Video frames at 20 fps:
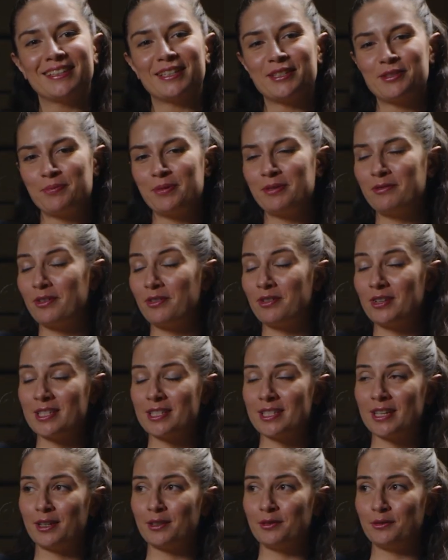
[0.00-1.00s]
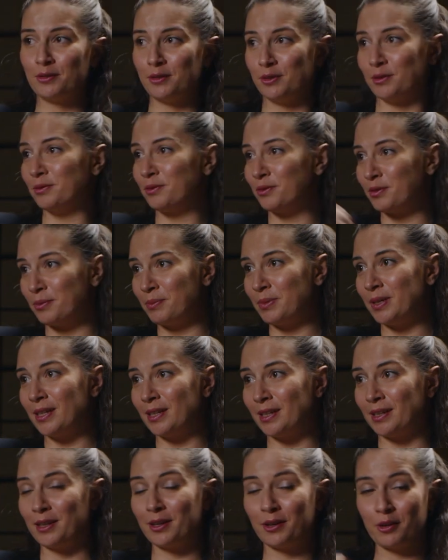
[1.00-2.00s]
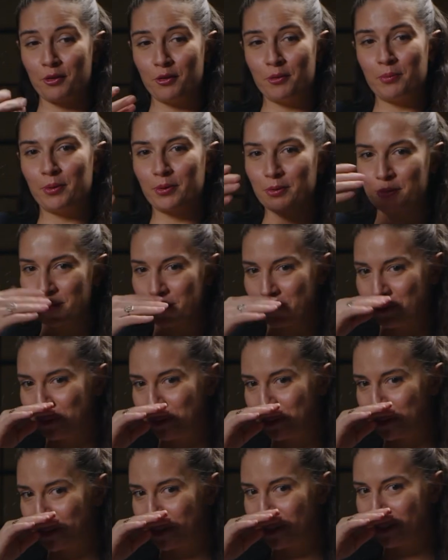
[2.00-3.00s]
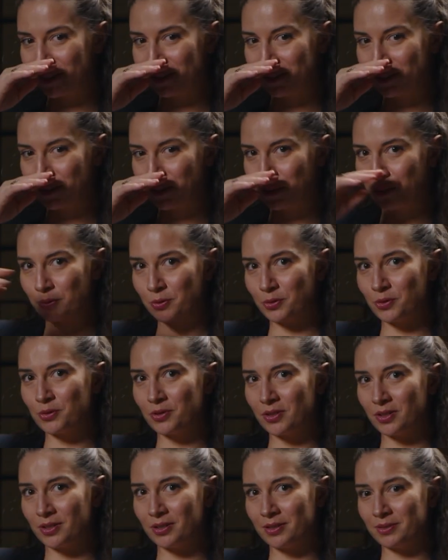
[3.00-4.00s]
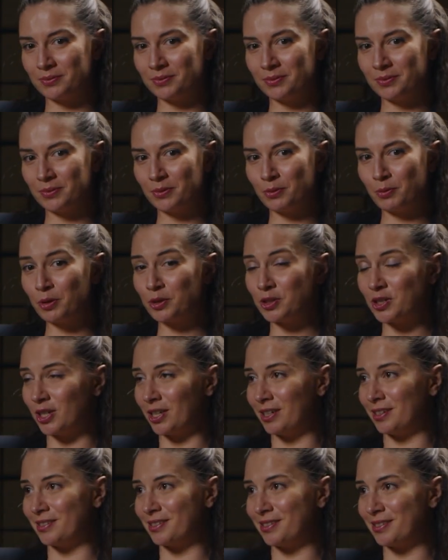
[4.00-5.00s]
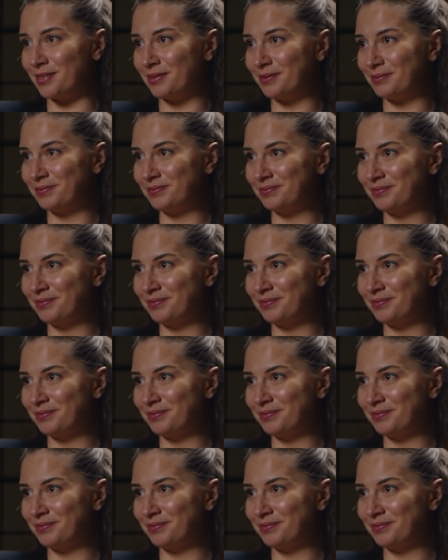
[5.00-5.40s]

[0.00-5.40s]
it's been very insightful for me, and I hope also for those watching us.